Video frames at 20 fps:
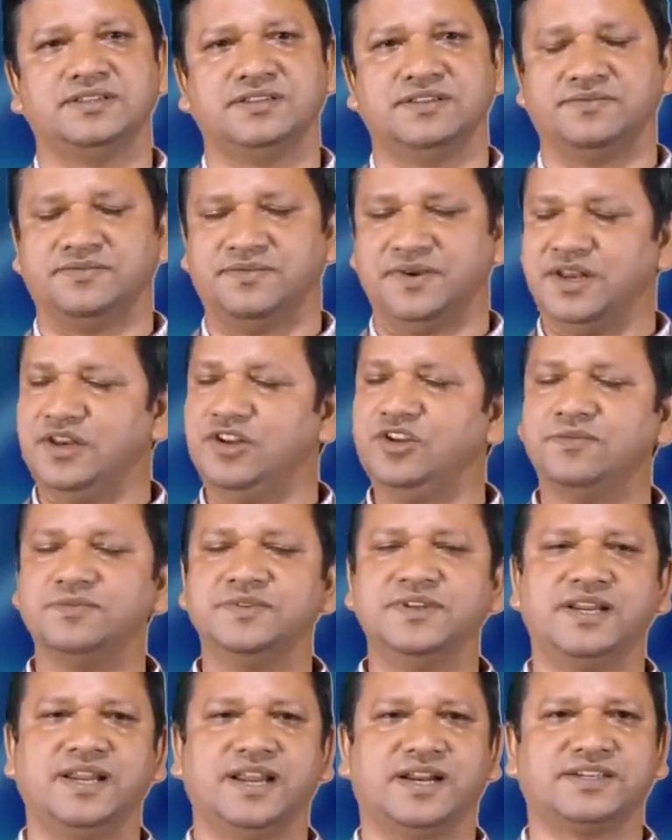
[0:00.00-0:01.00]
the value of
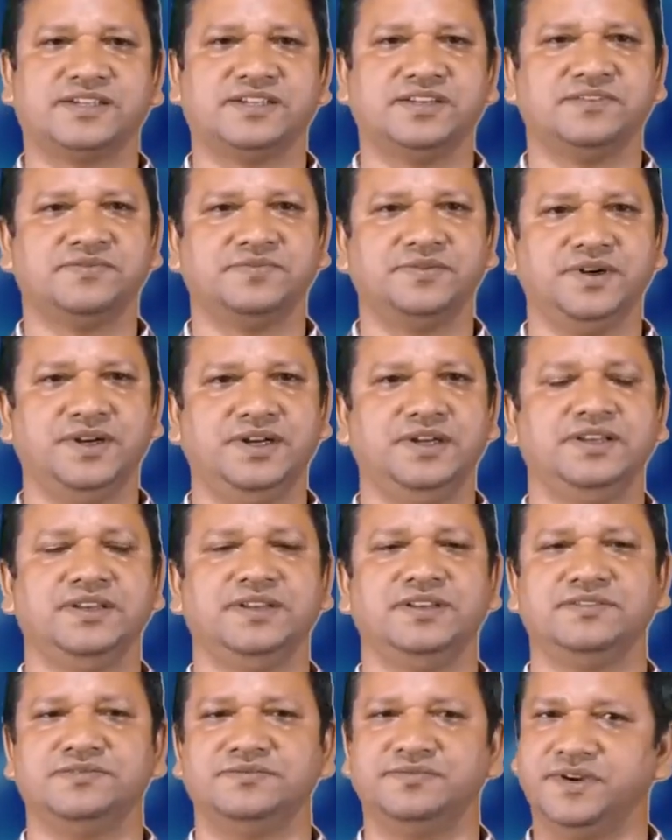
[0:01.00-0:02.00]
the electric field
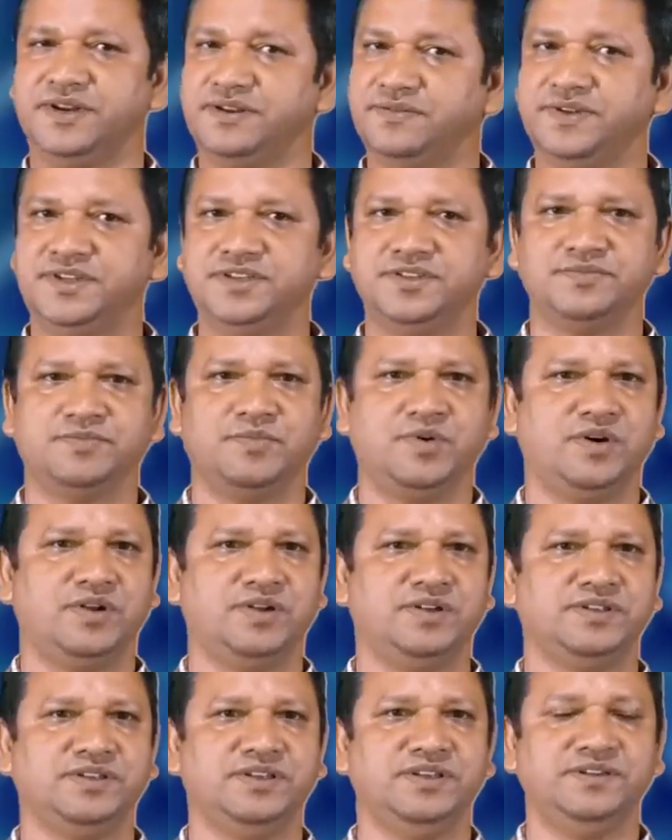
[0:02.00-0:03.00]
is very, very small.